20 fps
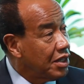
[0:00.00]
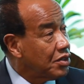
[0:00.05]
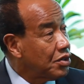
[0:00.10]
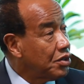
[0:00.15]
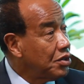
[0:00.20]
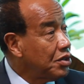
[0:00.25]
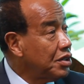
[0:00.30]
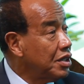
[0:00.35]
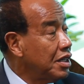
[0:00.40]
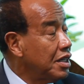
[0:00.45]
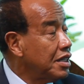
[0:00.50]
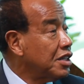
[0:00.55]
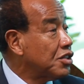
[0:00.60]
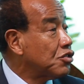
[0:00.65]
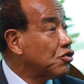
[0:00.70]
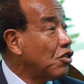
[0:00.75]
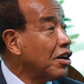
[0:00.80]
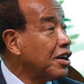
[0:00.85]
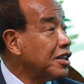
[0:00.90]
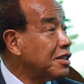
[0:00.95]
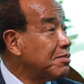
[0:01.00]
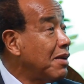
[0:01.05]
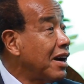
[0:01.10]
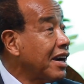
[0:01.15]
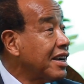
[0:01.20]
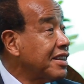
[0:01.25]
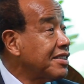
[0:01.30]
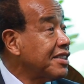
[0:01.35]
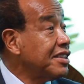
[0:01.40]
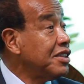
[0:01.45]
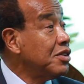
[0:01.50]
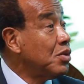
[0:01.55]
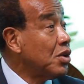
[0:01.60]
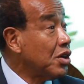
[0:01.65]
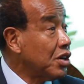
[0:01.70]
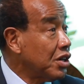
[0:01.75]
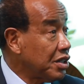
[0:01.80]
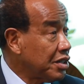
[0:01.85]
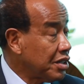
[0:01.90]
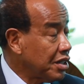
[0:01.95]
to the strongest markets in the
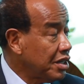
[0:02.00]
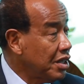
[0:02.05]
world.